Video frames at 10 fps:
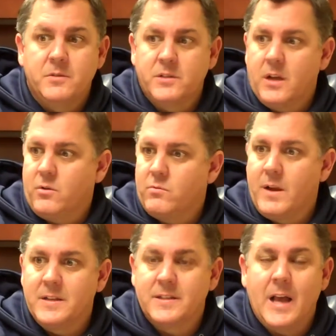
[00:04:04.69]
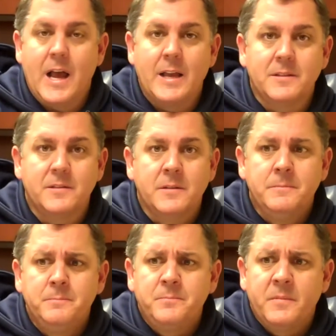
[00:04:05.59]
She's got great size,
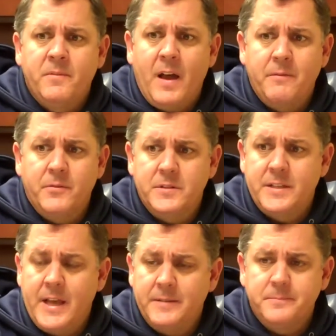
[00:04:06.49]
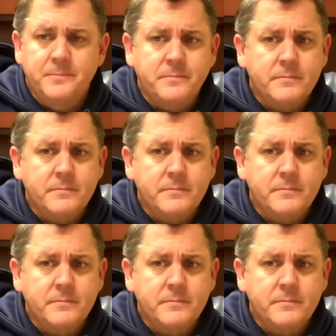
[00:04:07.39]
five foot ten,